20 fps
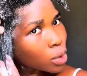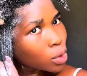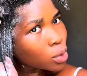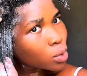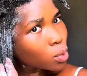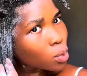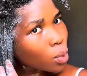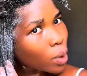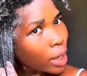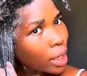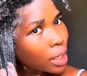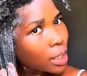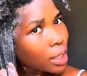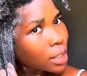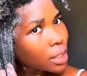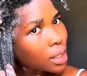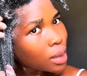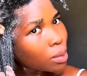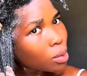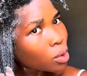to work the
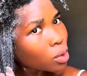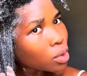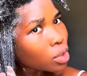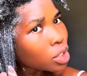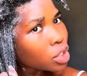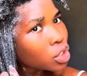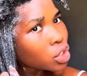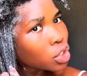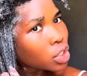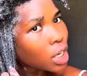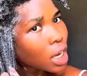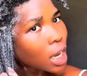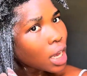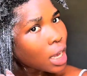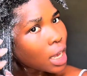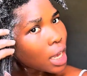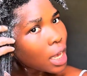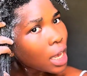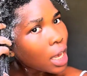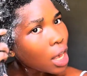deep conditioner